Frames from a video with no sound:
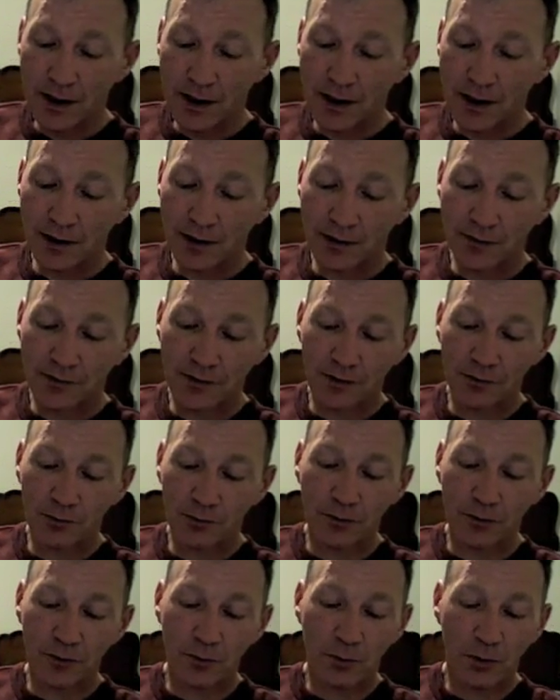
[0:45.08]
And he says,
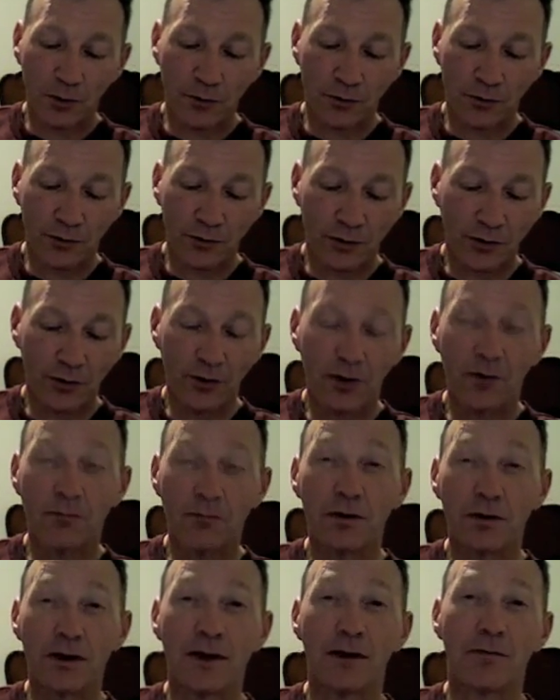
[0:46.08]
when you're persecuted,
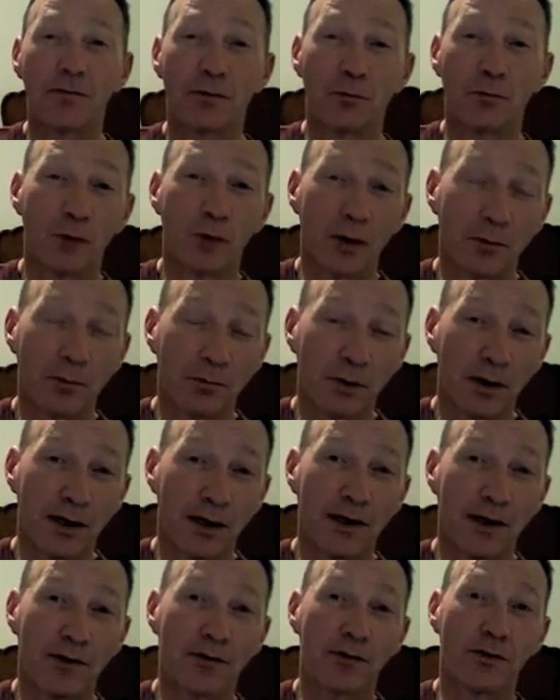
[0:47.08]
flee from one
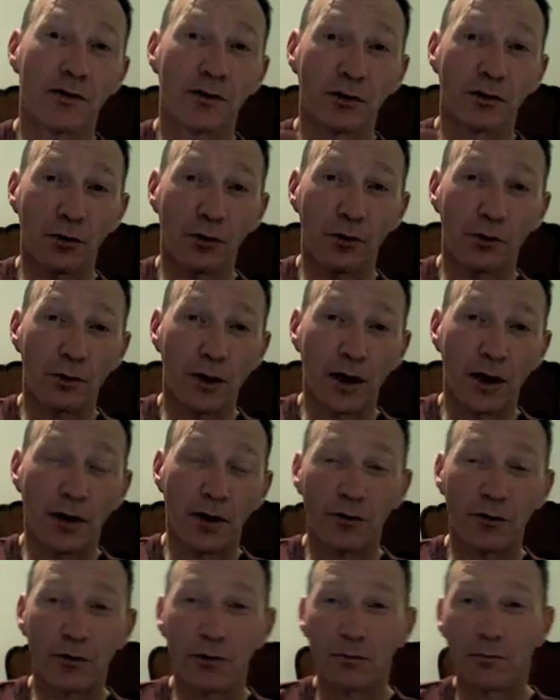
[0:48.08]
place, then go to
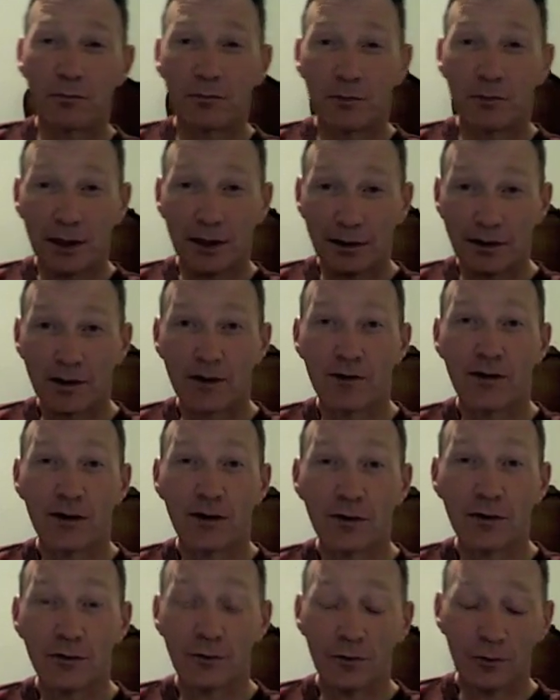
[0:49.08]
another, and, and
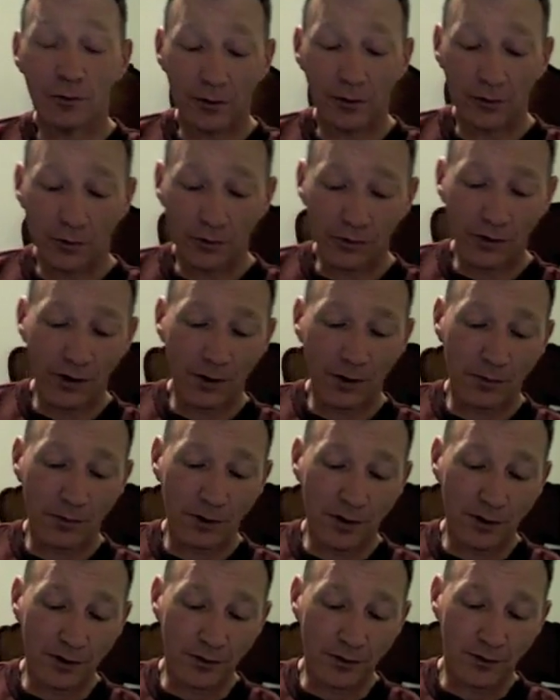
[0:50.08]
continue doing those same
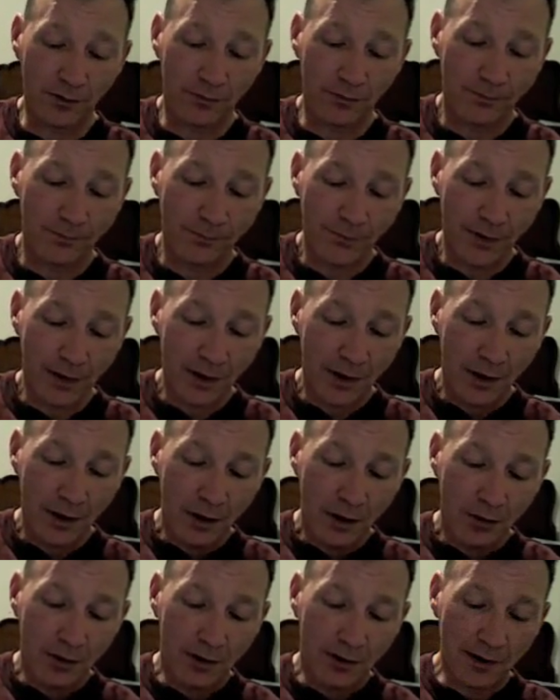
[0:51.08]
things.
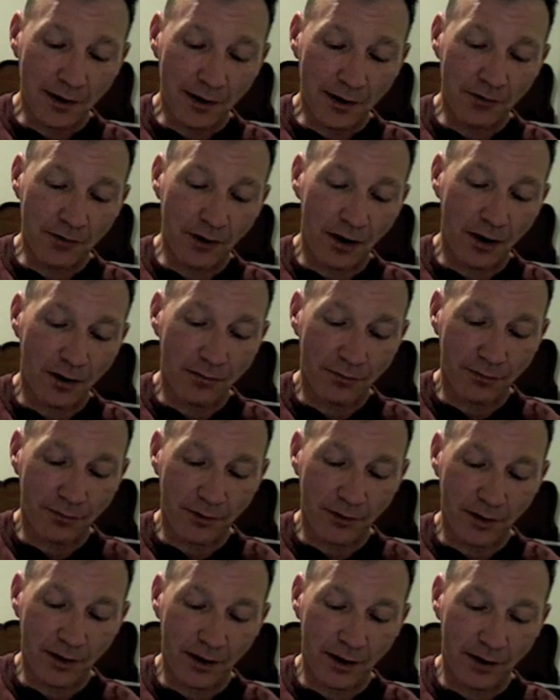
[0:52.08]
Well, it leads off
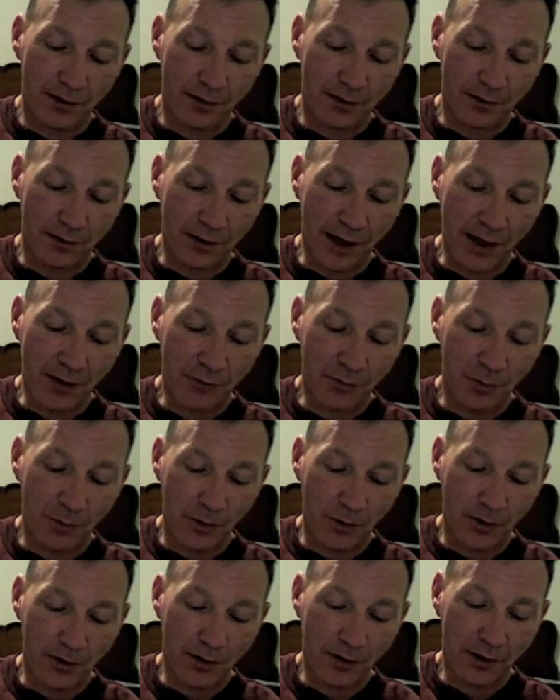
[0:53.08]
at the last
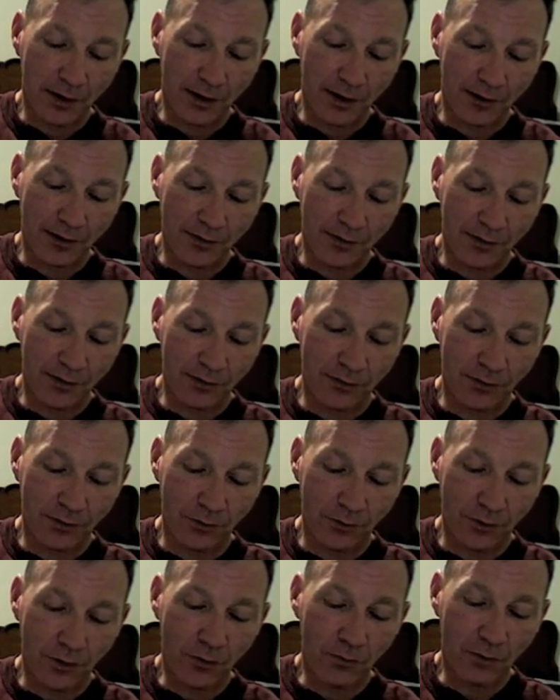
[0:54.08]
part, and he says, so
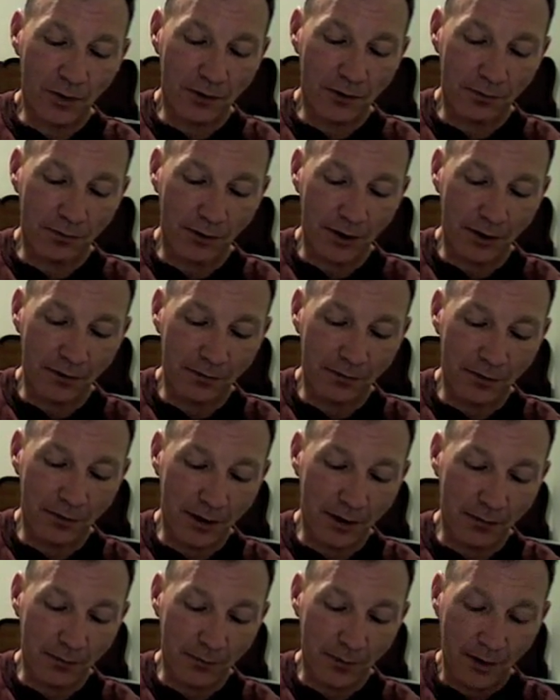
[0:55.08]
don't be afraid of
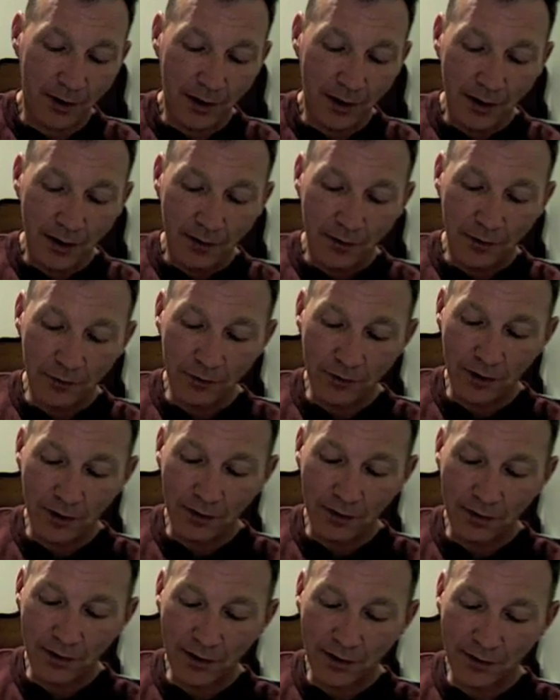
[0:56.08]
them. There is
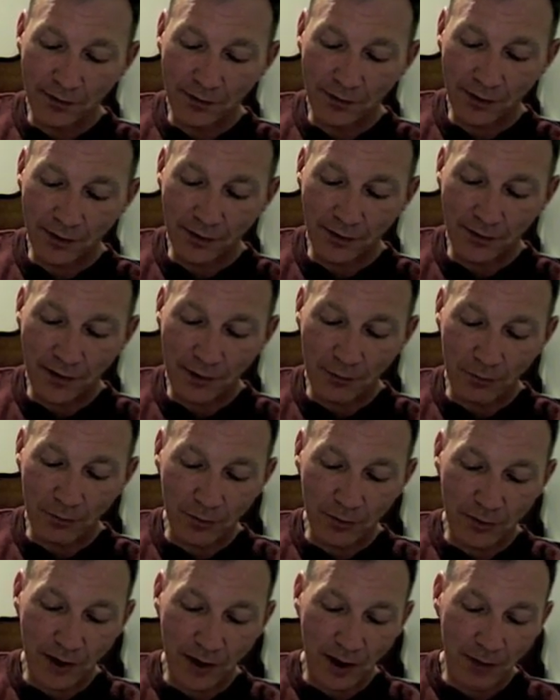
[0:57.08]
nothing concealed that
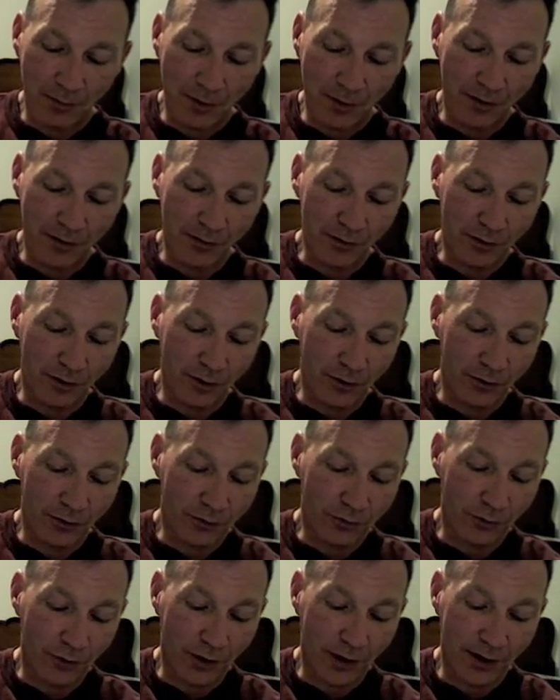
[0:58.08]
will not be
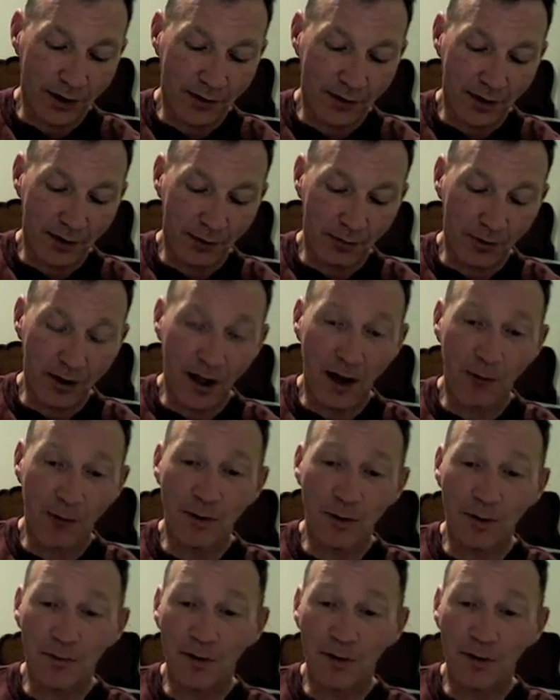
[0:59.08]
disclosed, or hidden that will not be